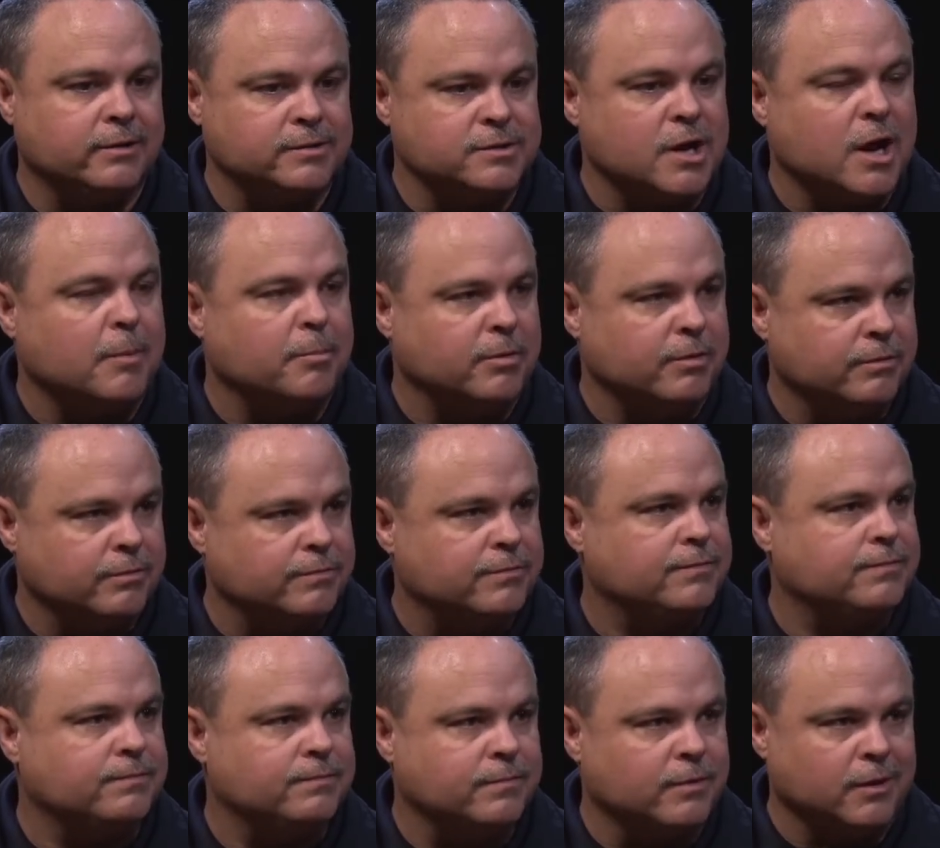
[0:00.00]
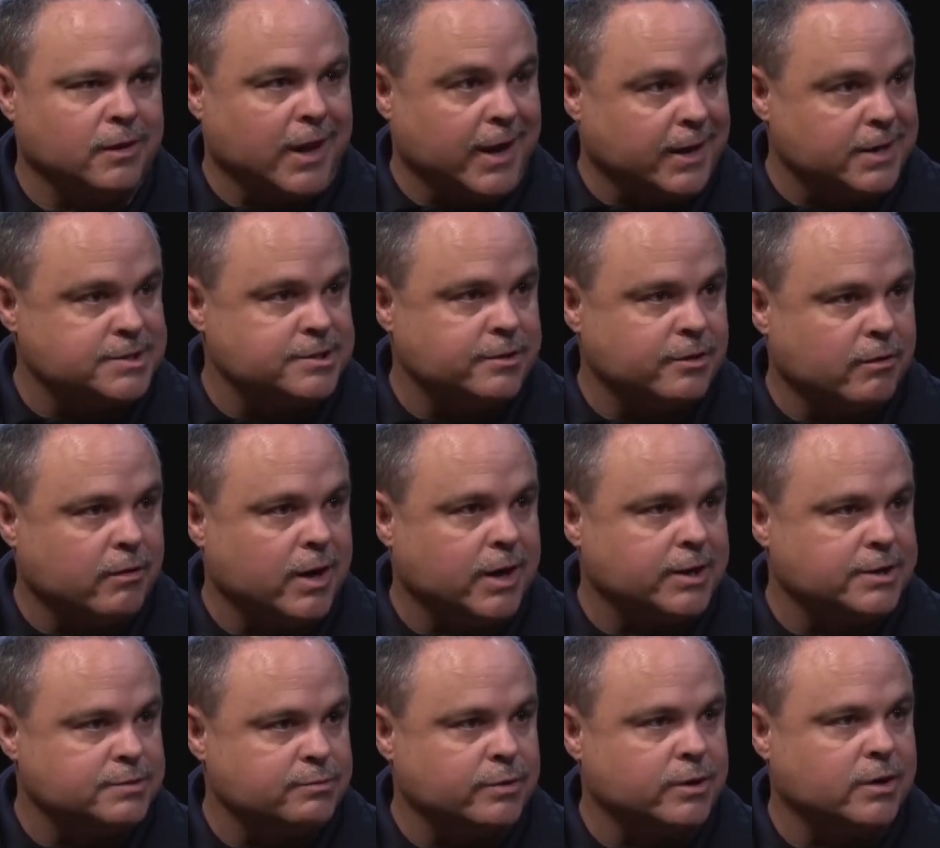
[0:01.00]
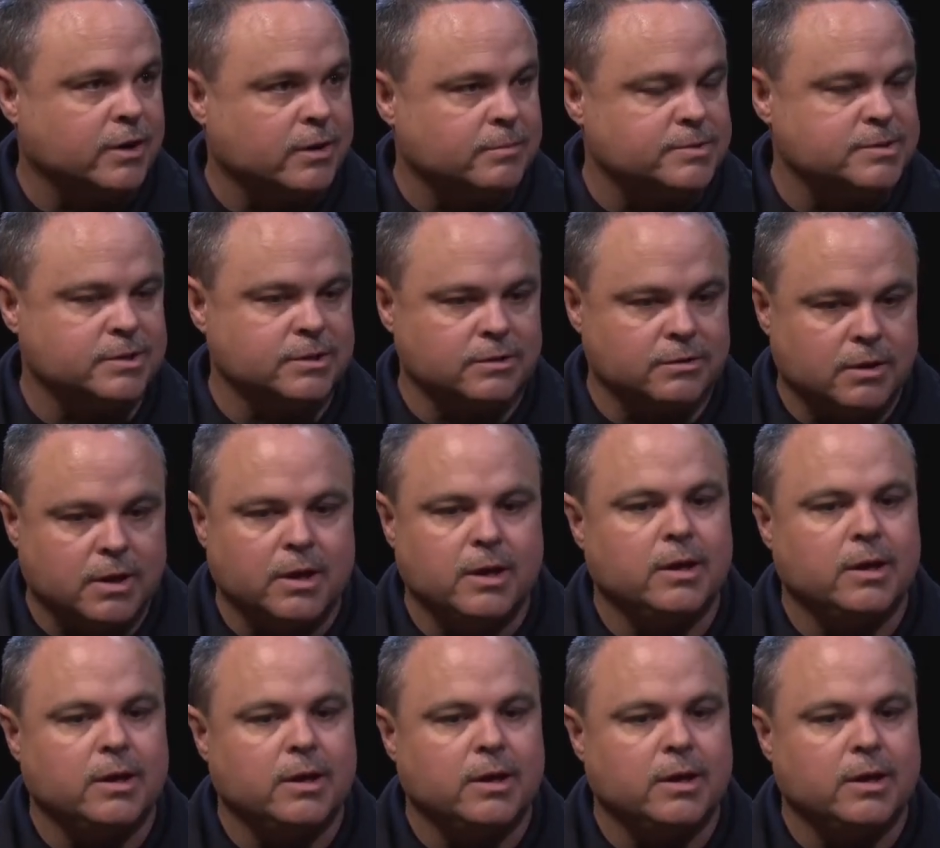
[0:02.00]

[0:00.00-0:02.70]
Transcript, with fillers: top of the latest and the greatest when it comes to,